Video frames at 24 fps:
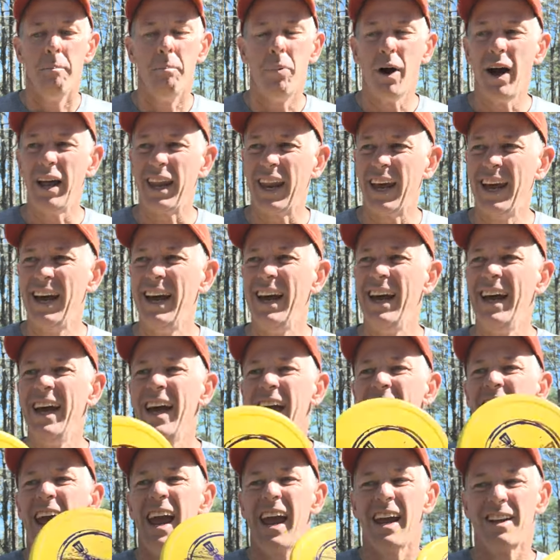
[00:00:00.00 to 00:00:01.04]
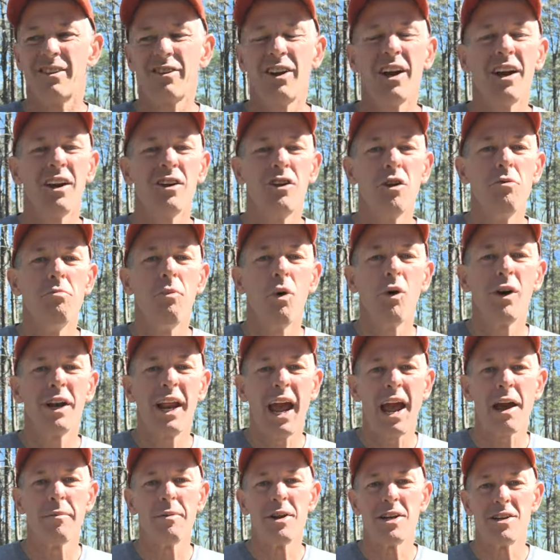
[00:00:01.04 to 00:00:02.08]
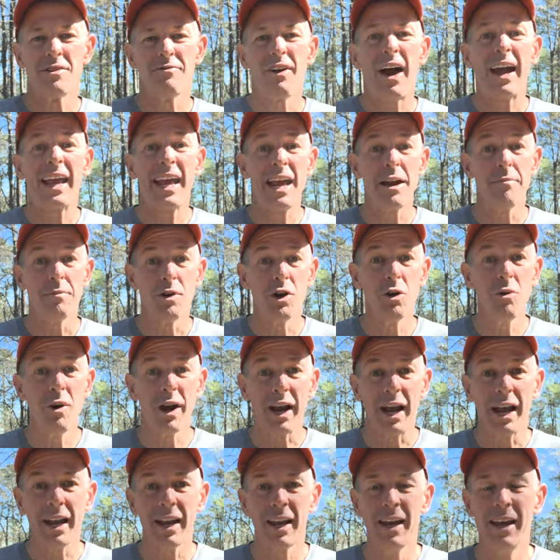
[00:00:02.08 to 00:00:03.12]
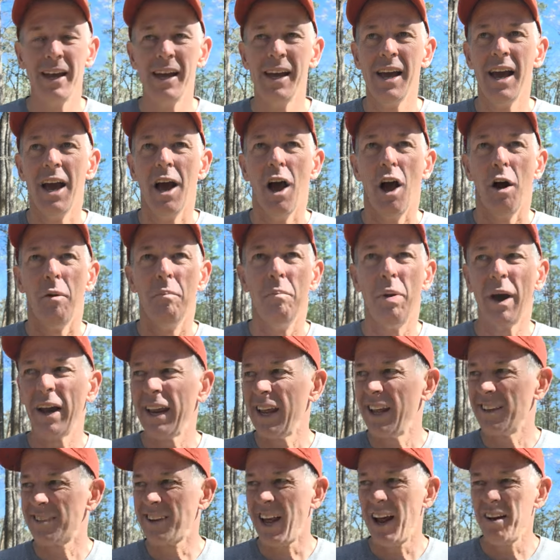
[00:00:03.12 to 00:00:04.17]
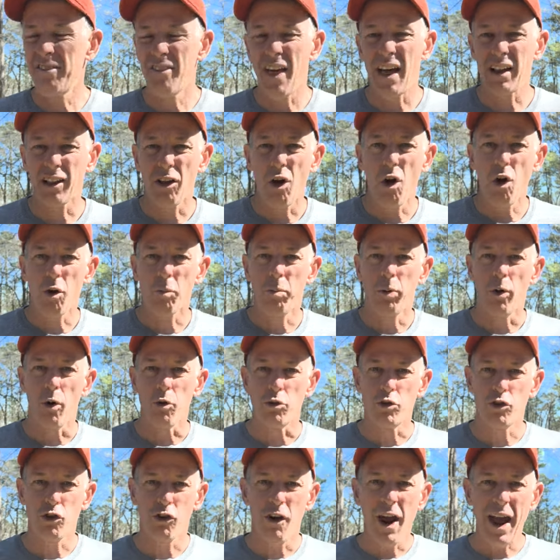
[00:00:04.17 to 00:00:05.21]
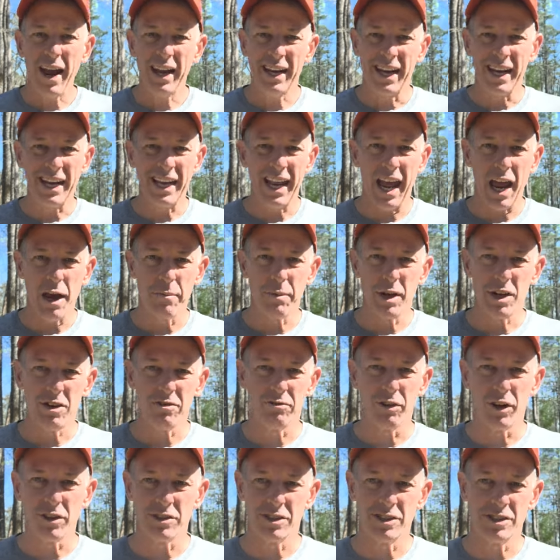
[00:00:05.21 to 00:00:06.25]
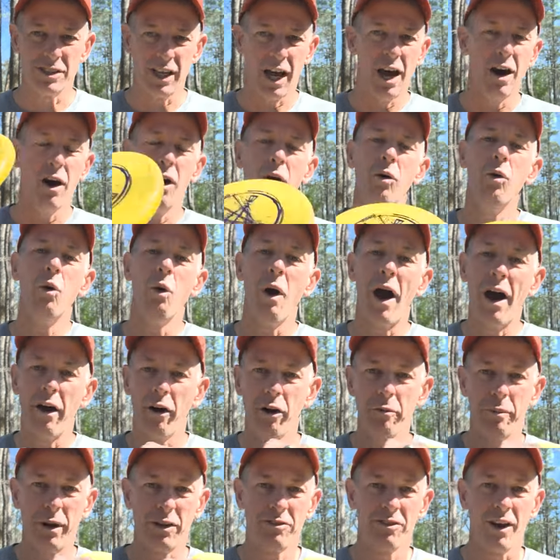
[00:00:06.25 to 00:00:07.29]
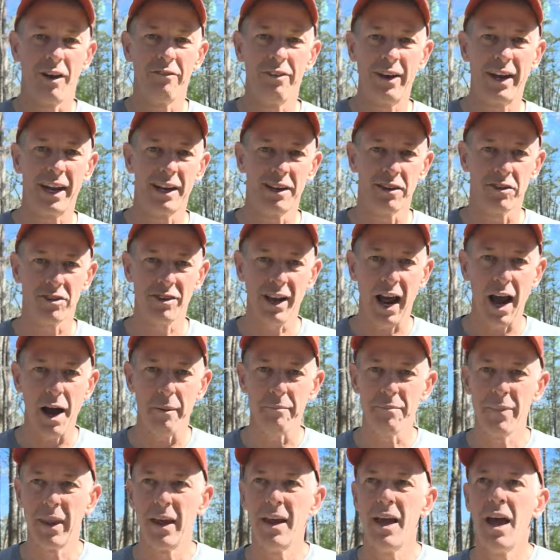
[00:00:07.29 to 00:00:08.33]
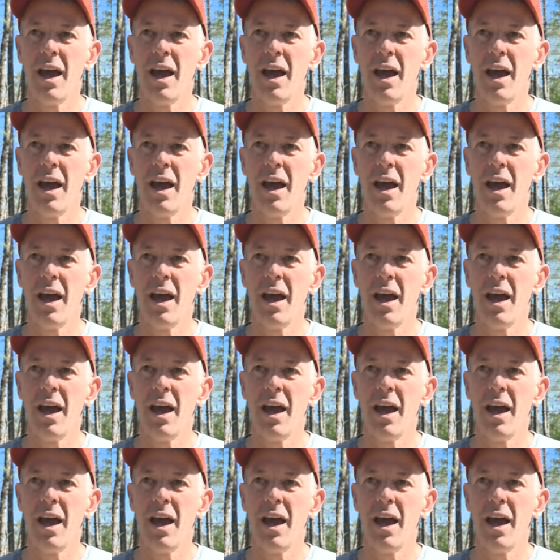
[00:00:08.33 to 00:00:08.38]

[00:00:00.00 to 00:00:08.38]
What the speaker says: but it's gonna do more damage if I keep doing it. But it's kind of that long protracted damage versus, I hurt myself, I need to stop.